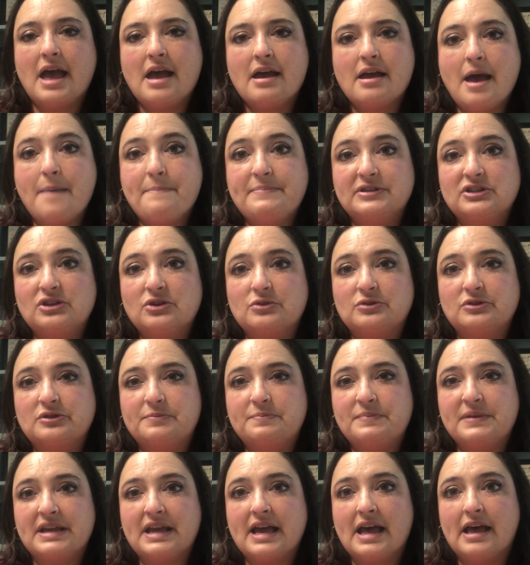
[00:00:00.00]
episodes
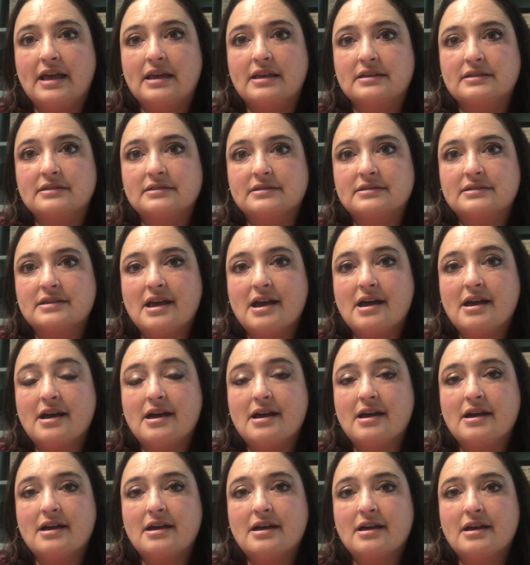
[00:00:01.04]
because
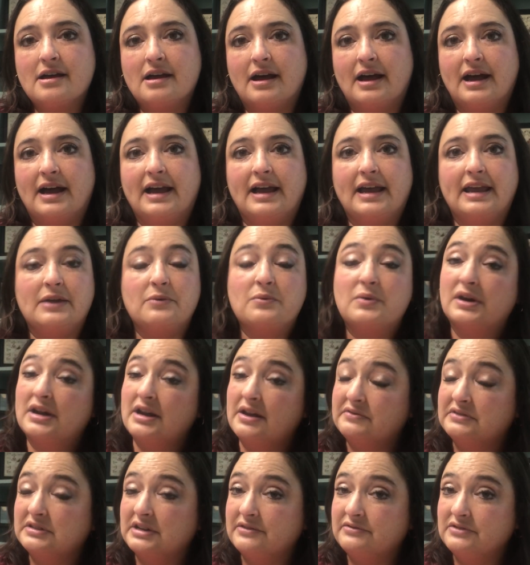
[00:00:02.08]
I want to
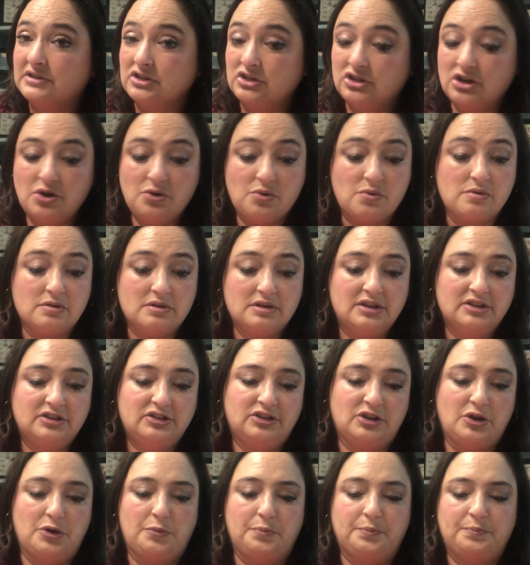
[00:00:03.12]
have stuff to show.
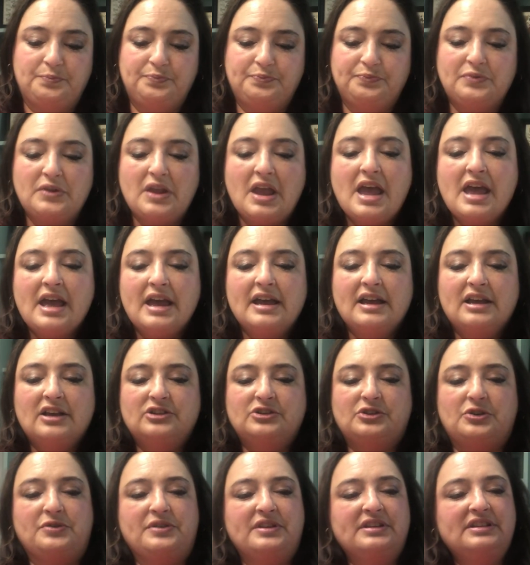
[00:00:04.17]
So
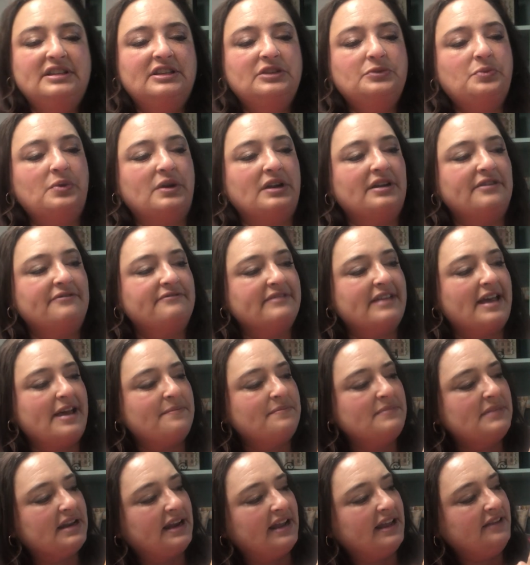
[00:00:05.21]
this is one of them
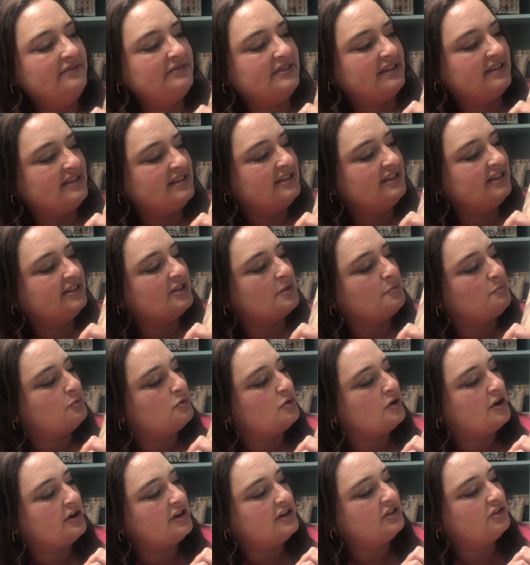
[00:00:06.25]
that I have done. This is the
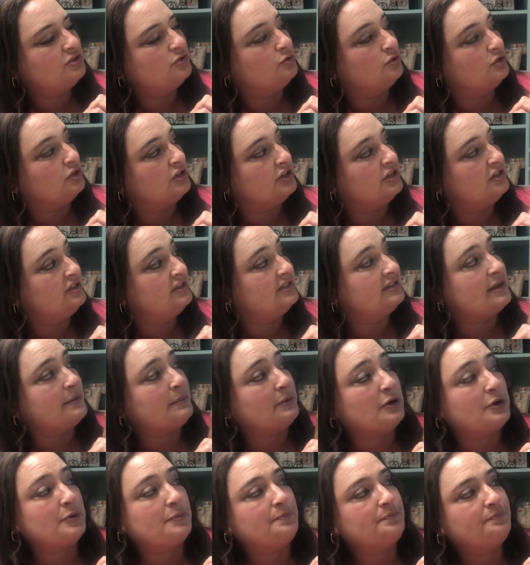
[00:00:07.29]
Prairie Schooler Summer.
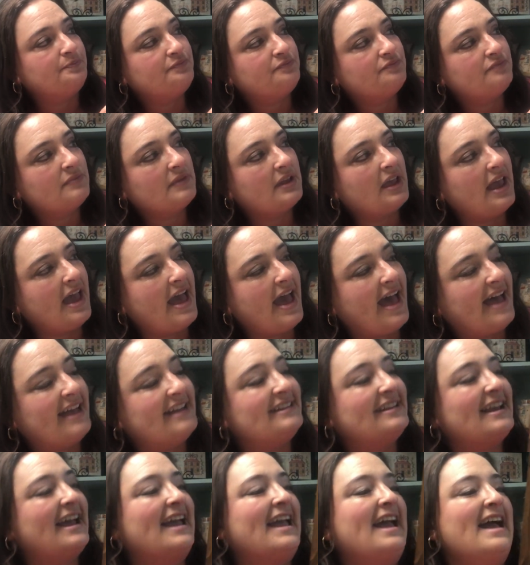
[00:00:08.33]
And
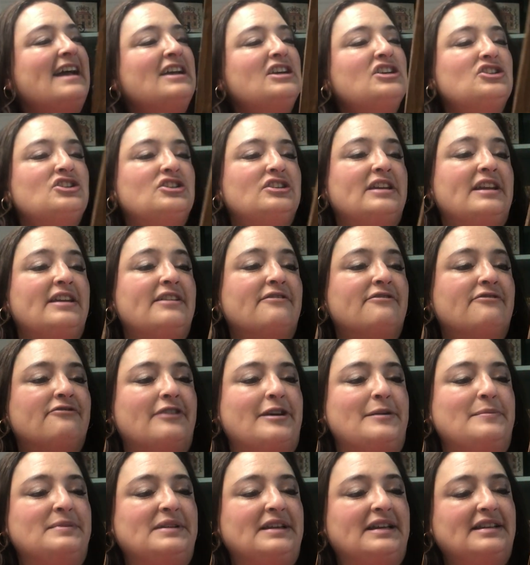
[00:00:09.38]
I actually
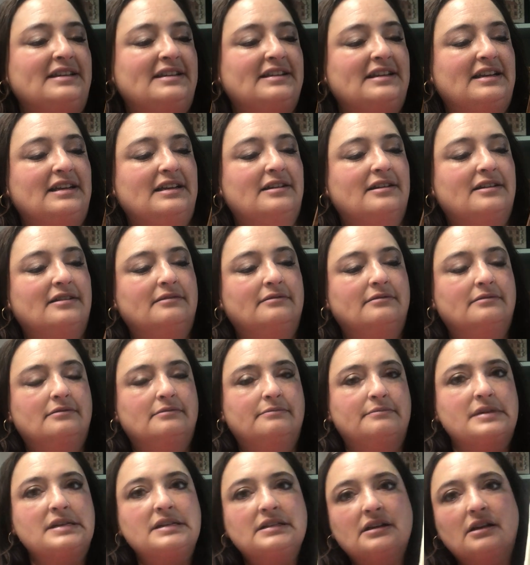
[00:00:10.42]
framed it
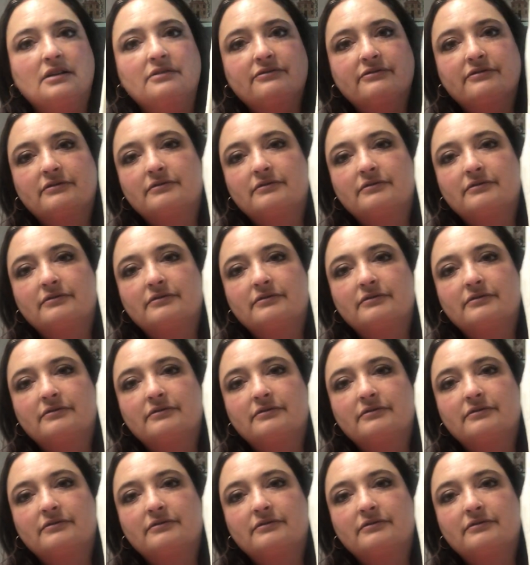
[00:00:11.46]
myself.